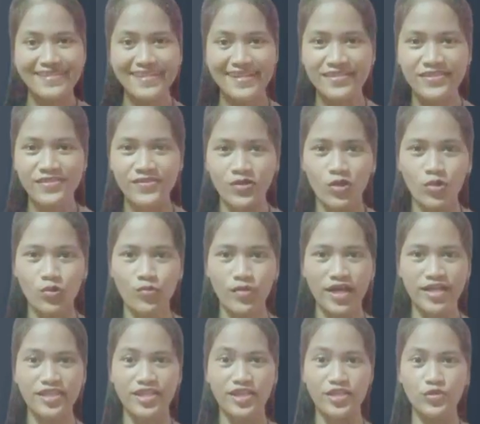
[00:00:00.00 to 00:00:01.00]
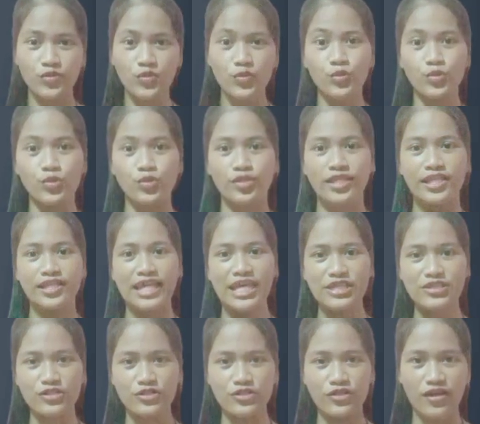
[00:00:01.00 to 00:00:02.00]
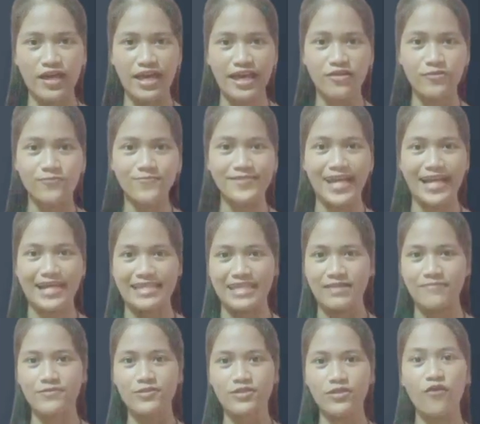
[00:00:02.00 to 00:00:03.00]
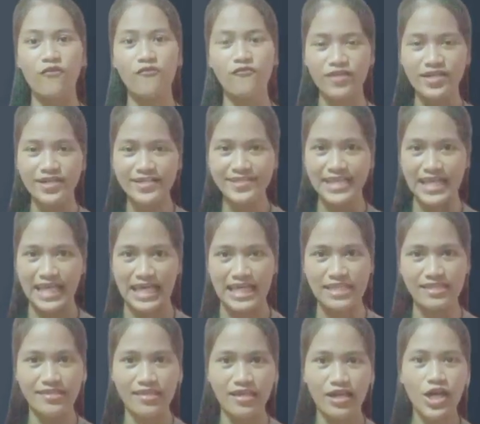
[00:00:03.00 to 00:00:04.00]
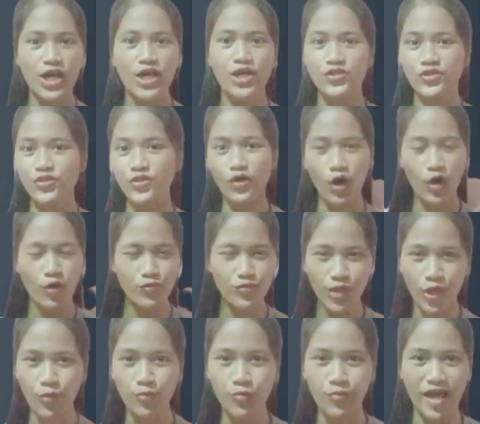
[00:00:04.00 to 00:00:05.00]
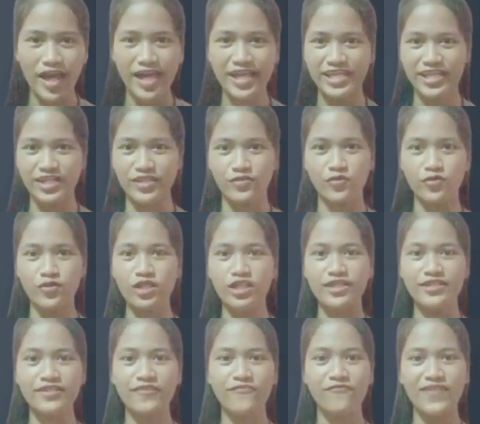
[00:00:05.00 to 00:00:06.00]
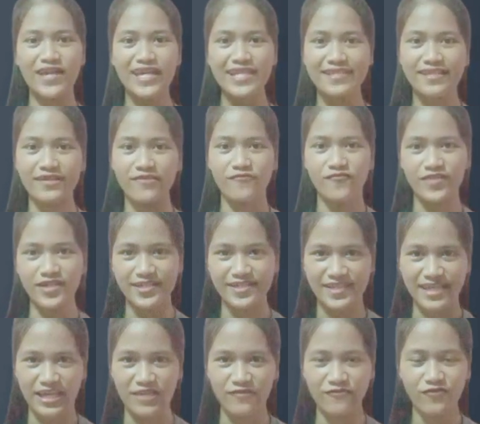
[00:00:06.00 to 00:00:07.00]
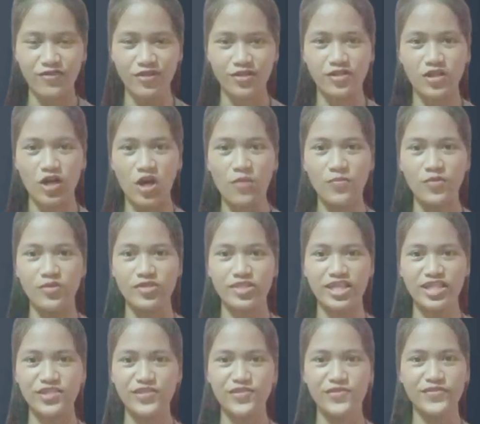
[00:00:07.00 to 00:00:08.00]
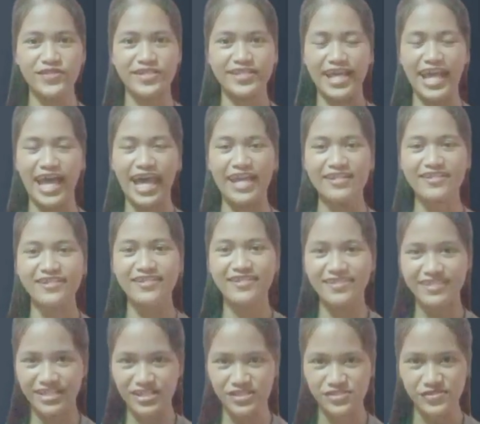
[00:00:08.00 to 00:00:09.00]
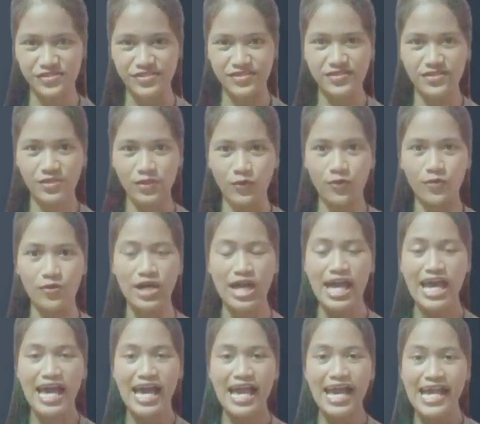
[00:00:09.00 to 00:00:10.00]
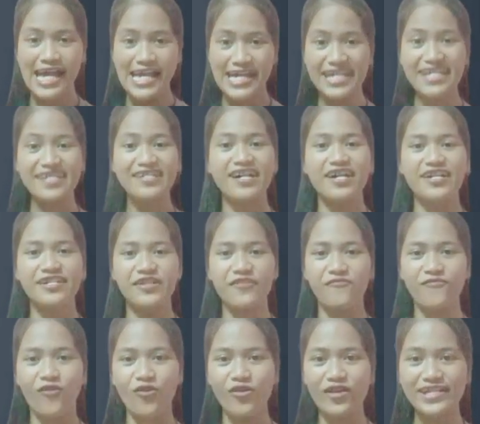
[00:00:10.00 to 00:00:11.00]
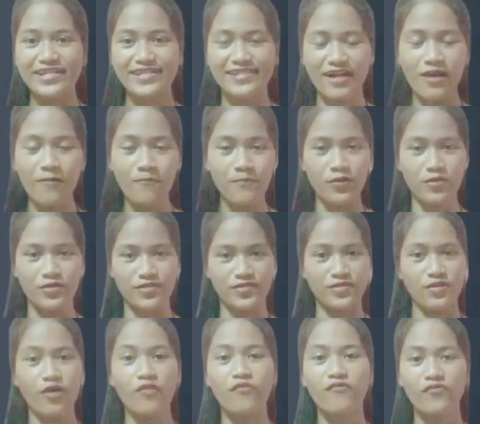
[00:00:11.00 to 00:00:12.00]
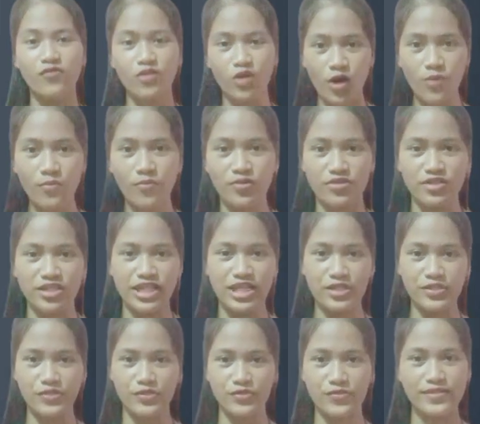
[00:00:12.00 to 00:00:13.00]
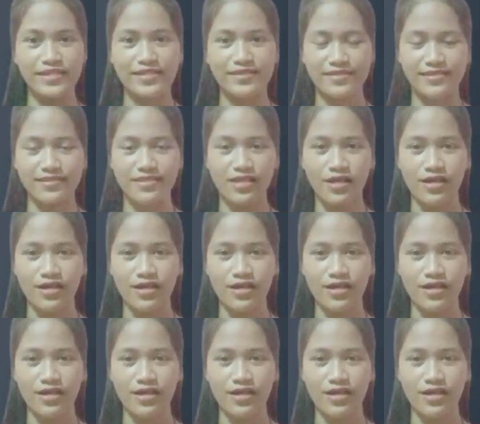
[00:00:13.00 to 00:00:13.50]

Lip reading: Since you already knew the nature and objectives of first aid, you are now ready to learn the basic first aid for common injuries and conditions. So, here are the 4 examples of common injuries.